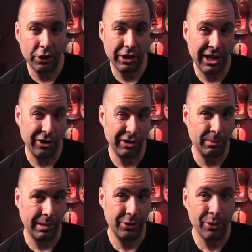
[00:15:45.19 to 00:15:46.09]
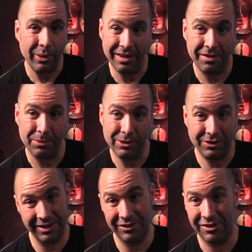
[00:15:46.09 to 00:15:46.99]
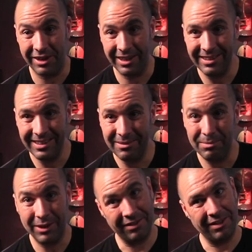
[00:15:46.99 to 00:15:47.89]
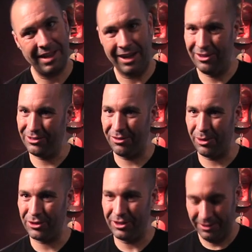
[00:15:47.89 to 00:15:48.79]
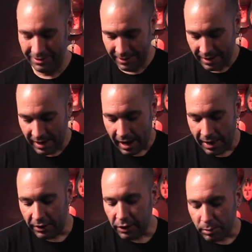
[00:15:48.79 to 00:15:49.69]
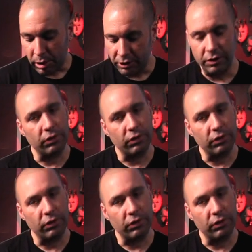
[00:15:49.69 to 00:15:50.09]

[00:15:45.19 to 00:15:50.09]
you're going to hear a little bit of noise, which is interesting because it's analog distortion. And then the compression as